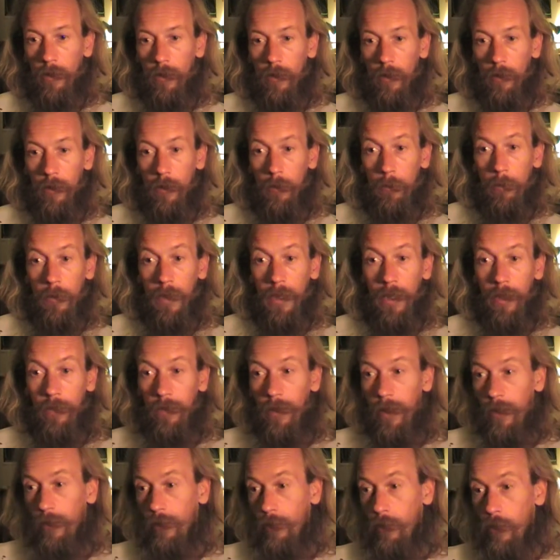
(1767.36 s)
I could believe
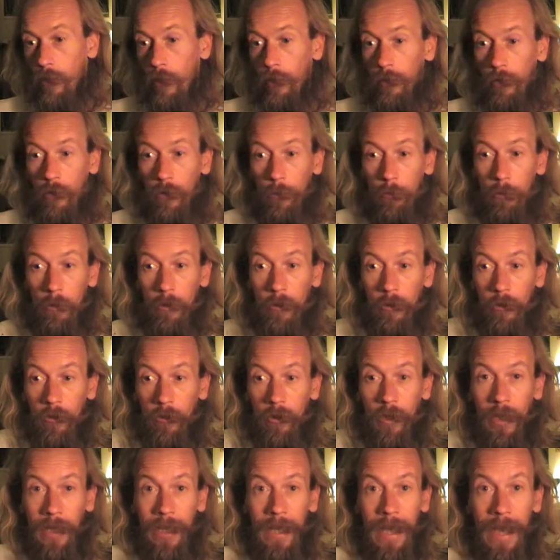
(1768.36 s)
that God
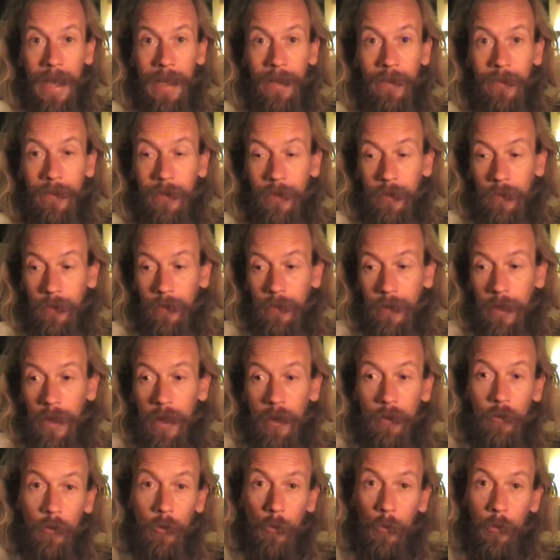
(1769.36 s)
spiritually entered
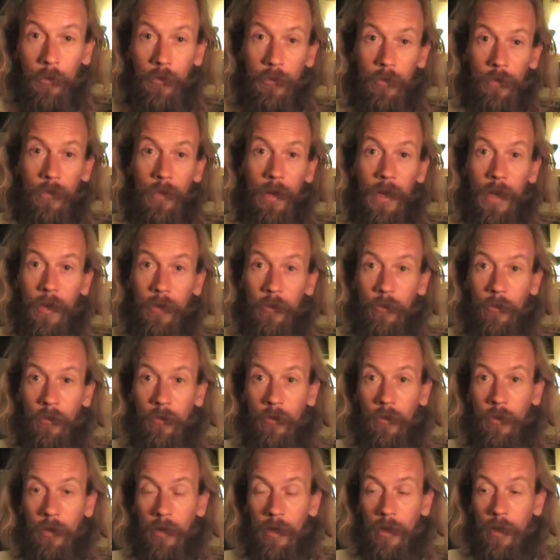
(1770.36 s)
Yeshua's
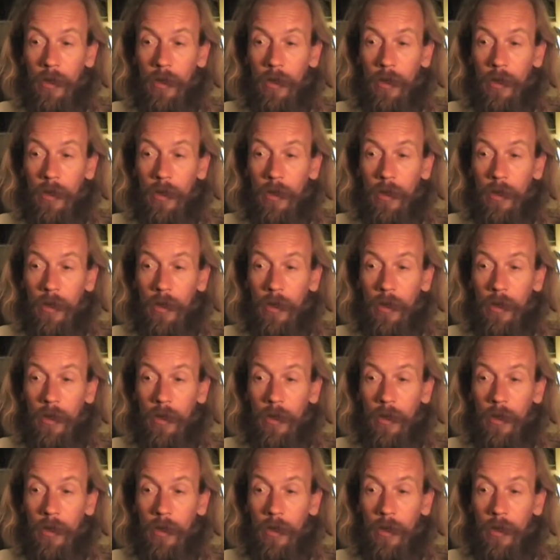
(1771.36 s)
flesh,